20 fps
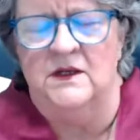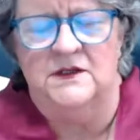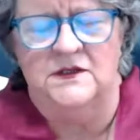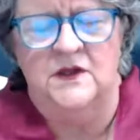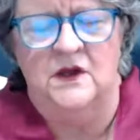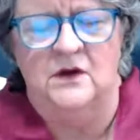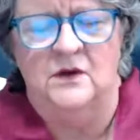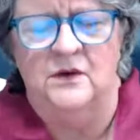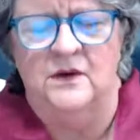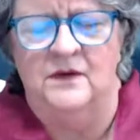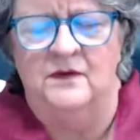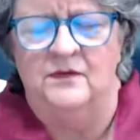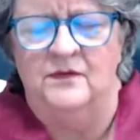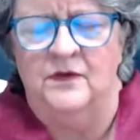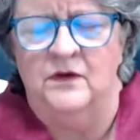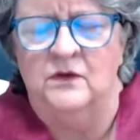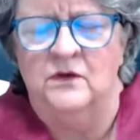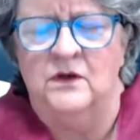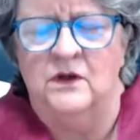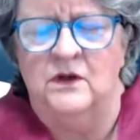So if
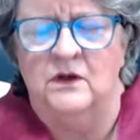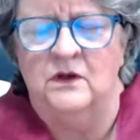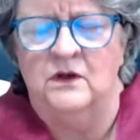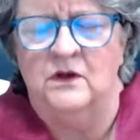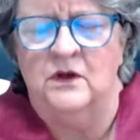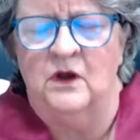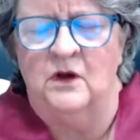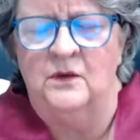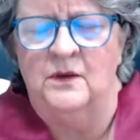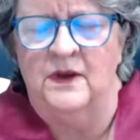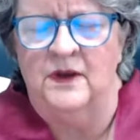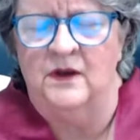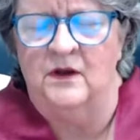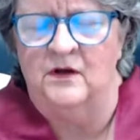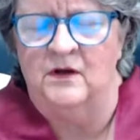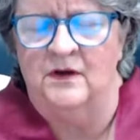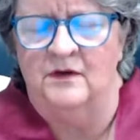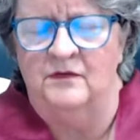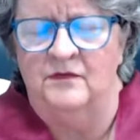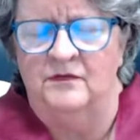you can go
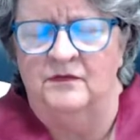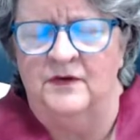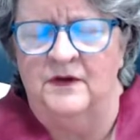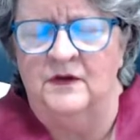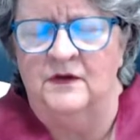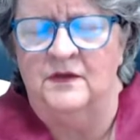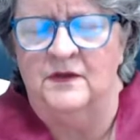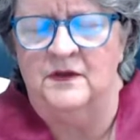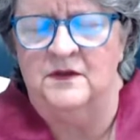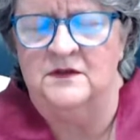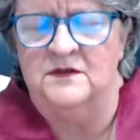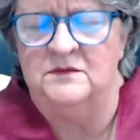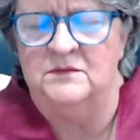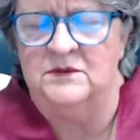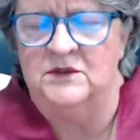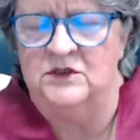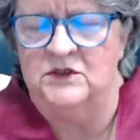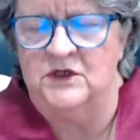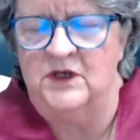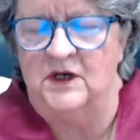here and feel this,
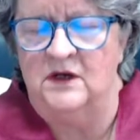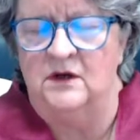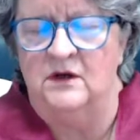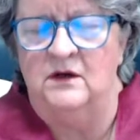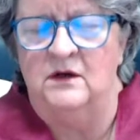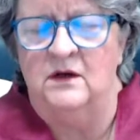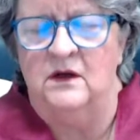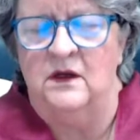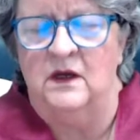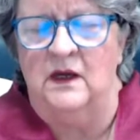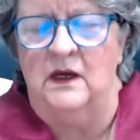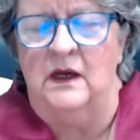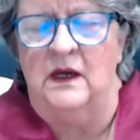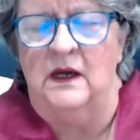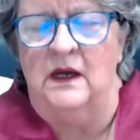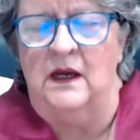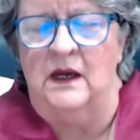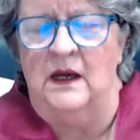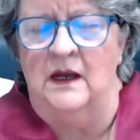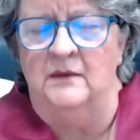Michelle,
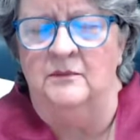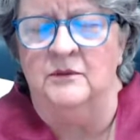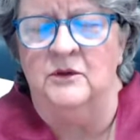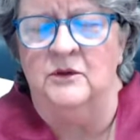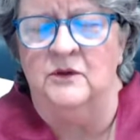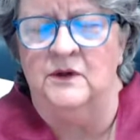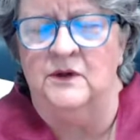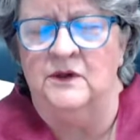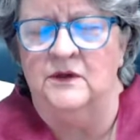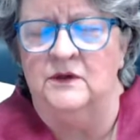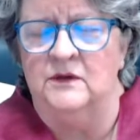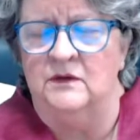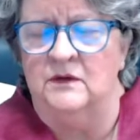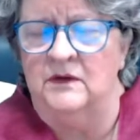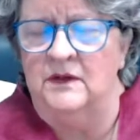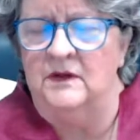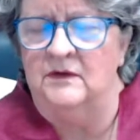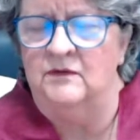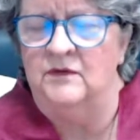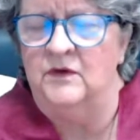I'm going to
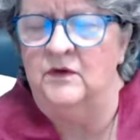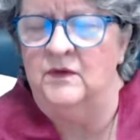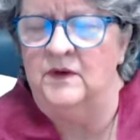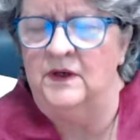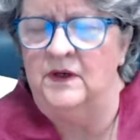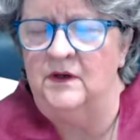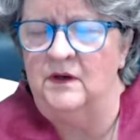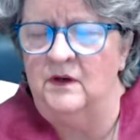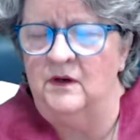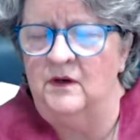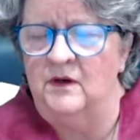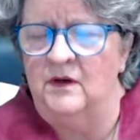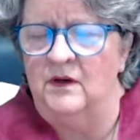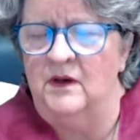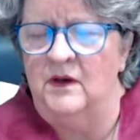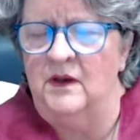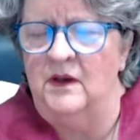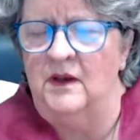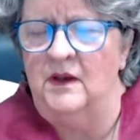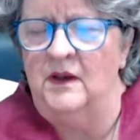leave you here
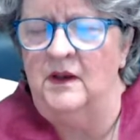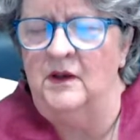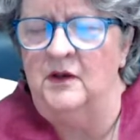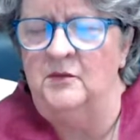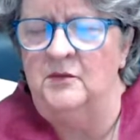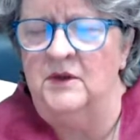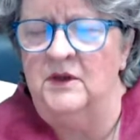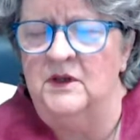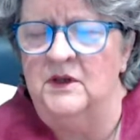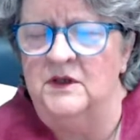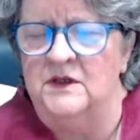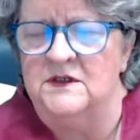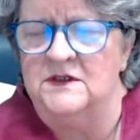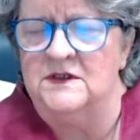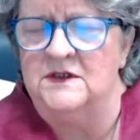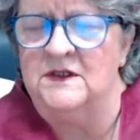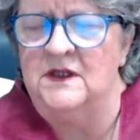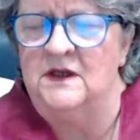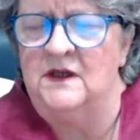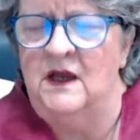
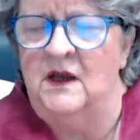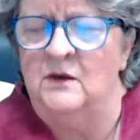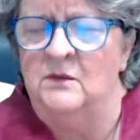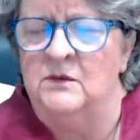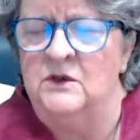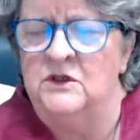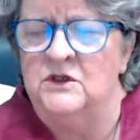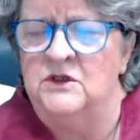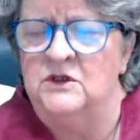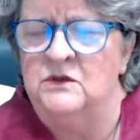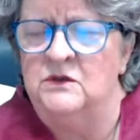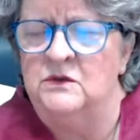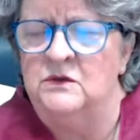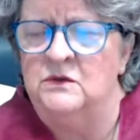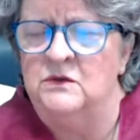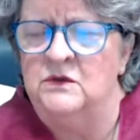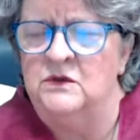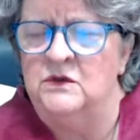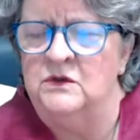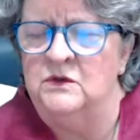because I want
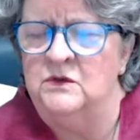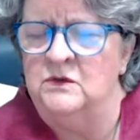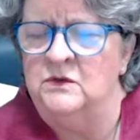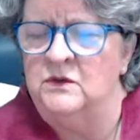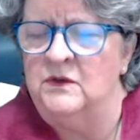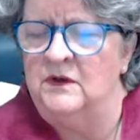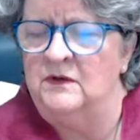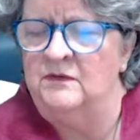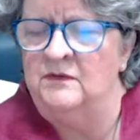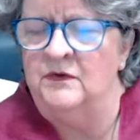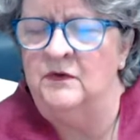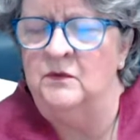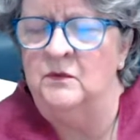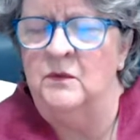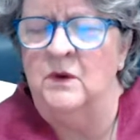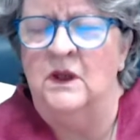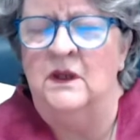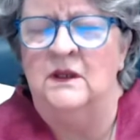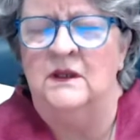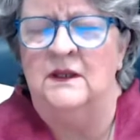you to, if you
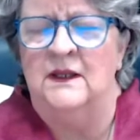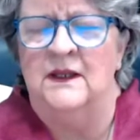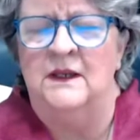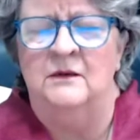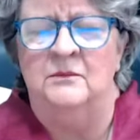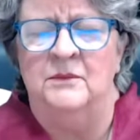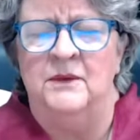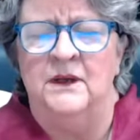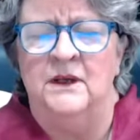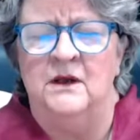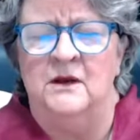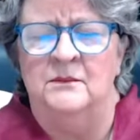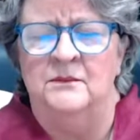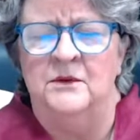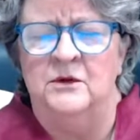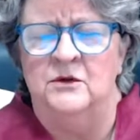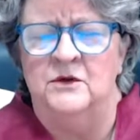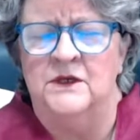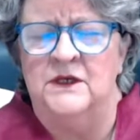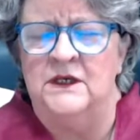want, let it become
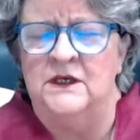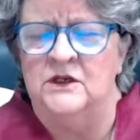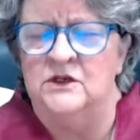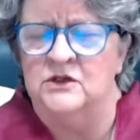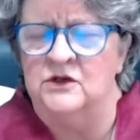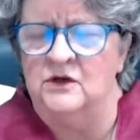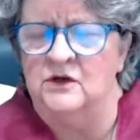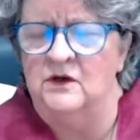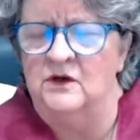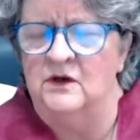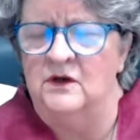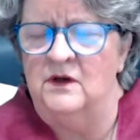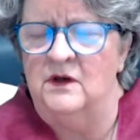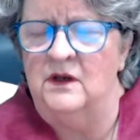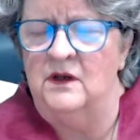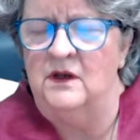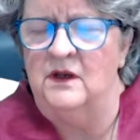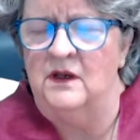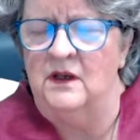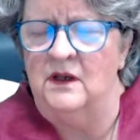your teacher
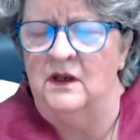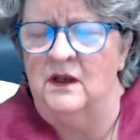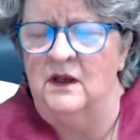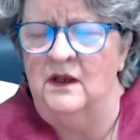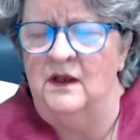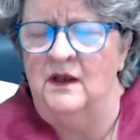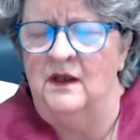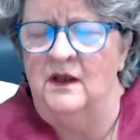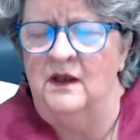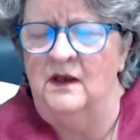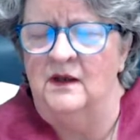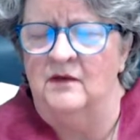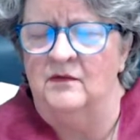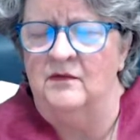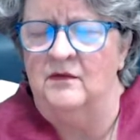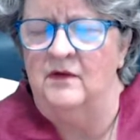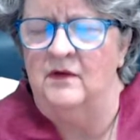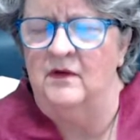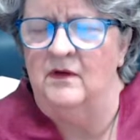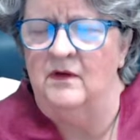of
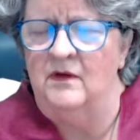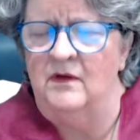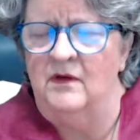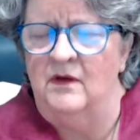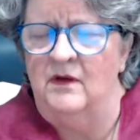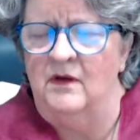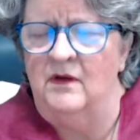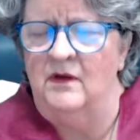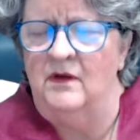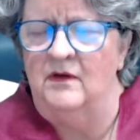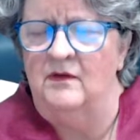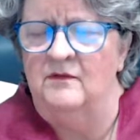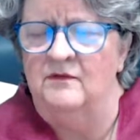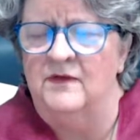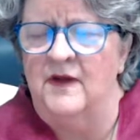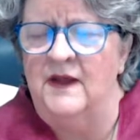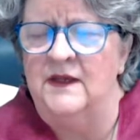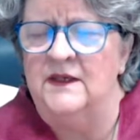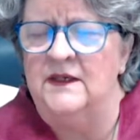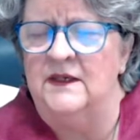
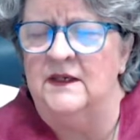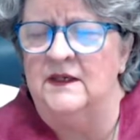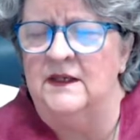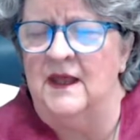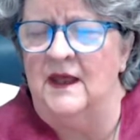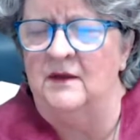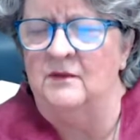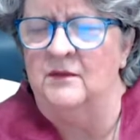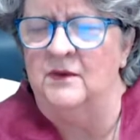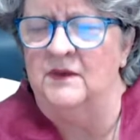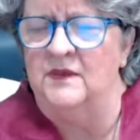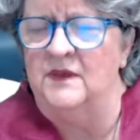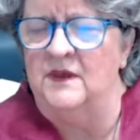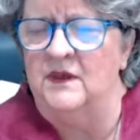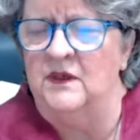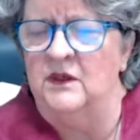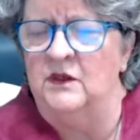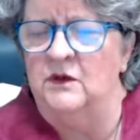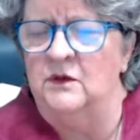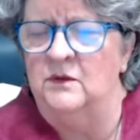finding that
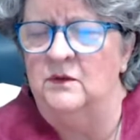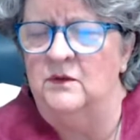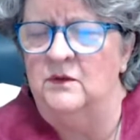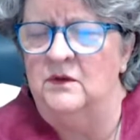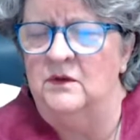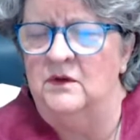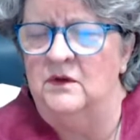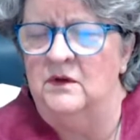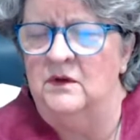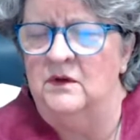within you,